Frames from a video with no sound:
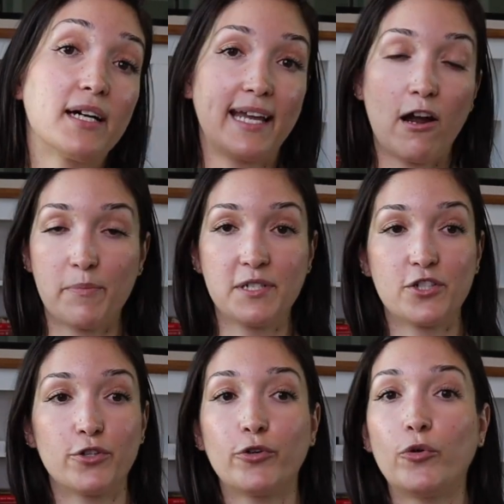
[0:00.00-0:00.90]

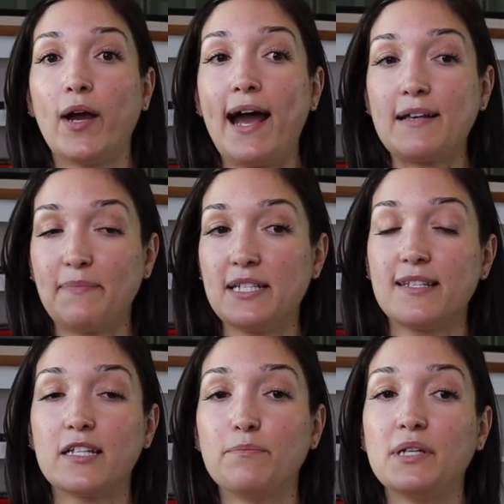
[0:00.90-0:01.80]
Carpenter, who happens
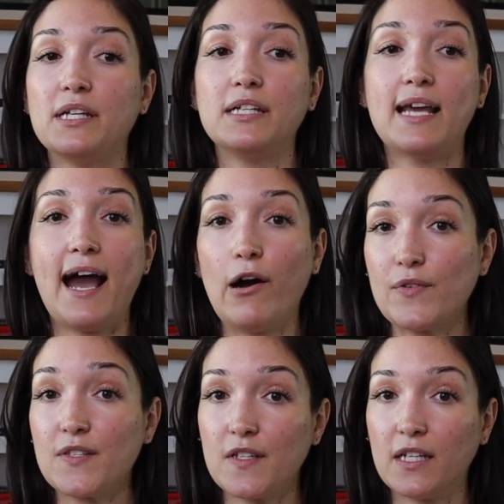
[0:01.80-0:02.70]
to be
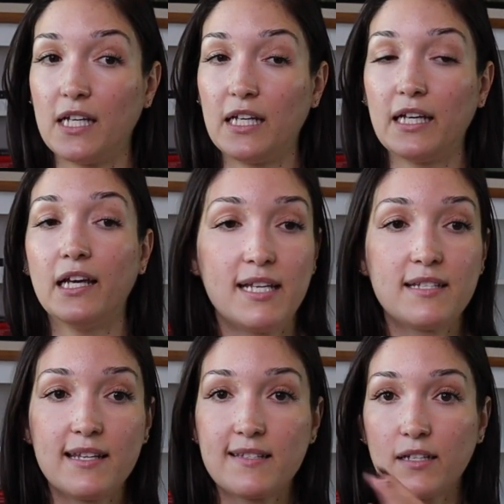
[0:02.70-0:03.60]
house sitting
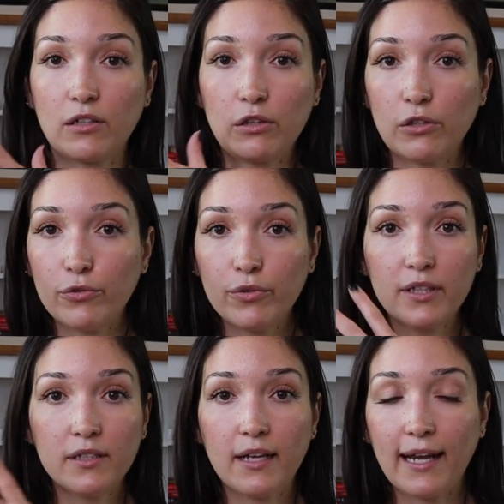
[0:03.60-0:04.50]
in the
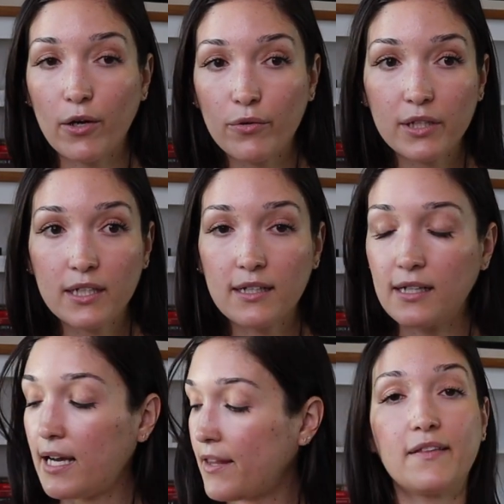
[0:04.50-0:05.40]
secluded
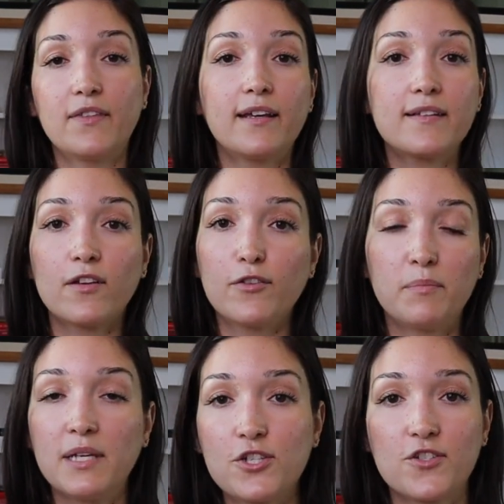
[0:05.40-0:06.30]
area. I think it's on the
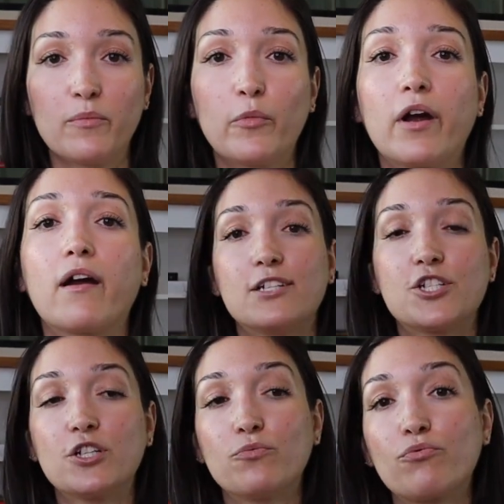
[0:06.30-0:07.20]
beach somewhere.
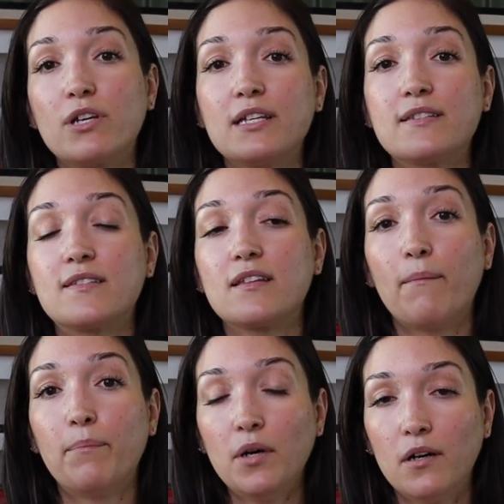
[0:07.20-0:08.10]
She reads a
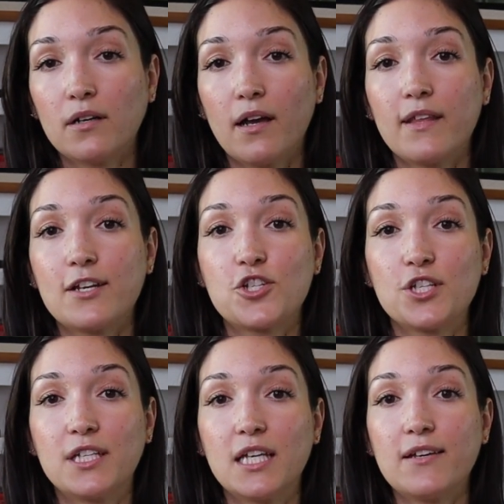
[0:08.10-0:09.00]
book that she
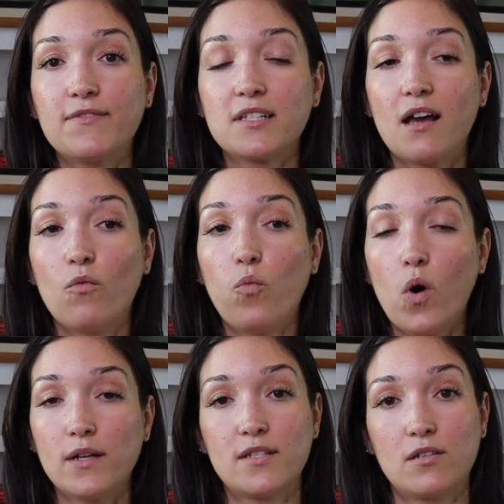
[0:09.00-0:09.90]
gives a
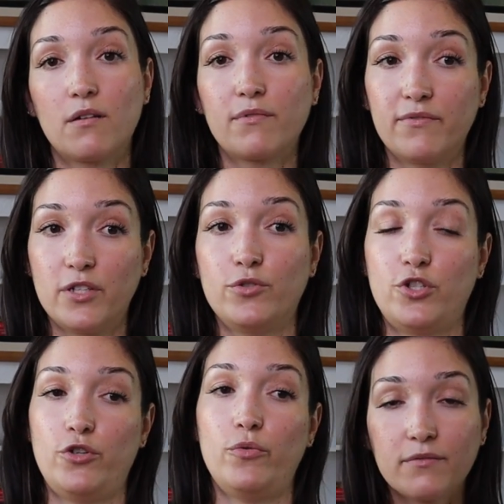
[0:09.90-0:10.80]
1-star review
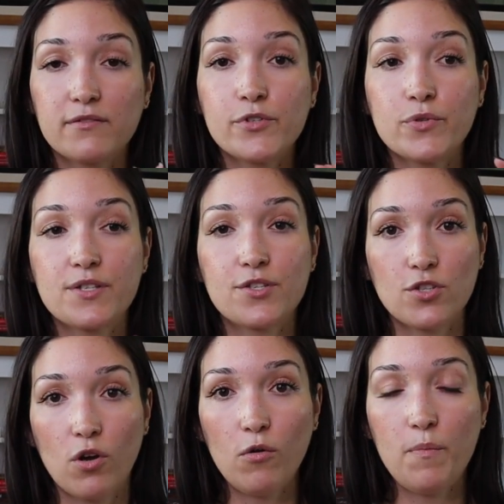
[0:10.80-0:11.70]
to. The review is
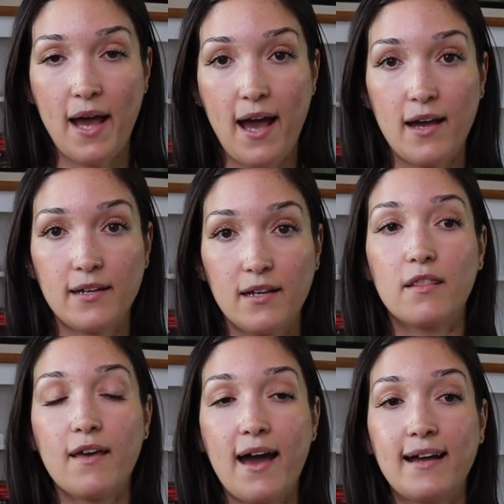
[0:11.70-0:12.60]
so bad
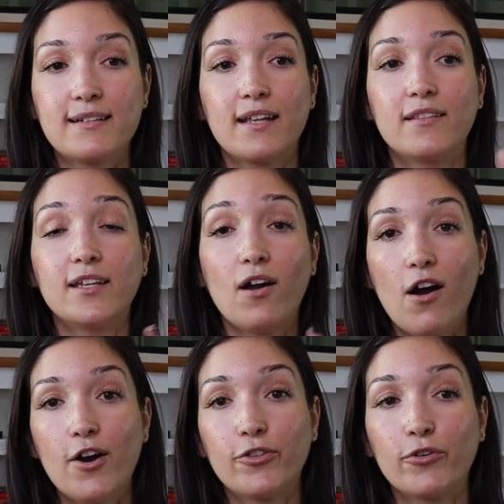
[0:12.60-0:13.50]
that the
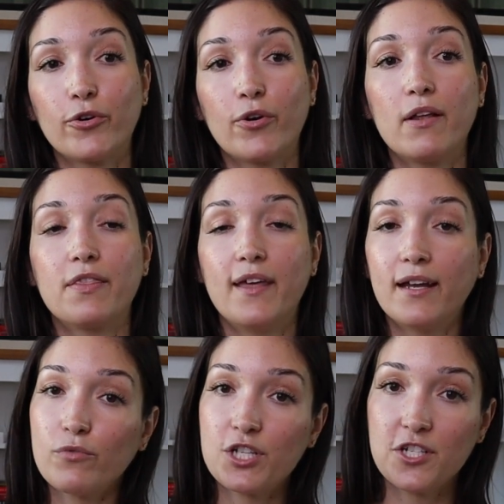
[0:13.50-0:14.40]
author
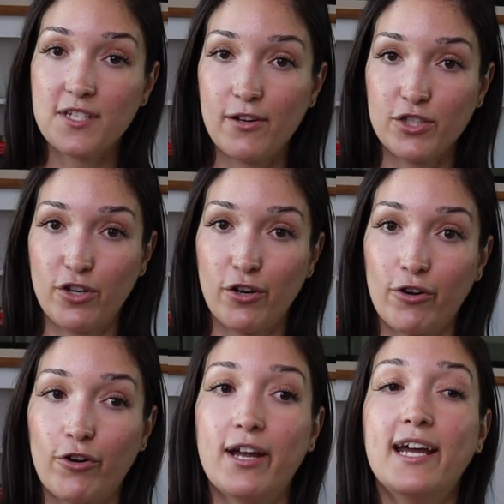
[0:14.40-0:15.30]
then reaches out to her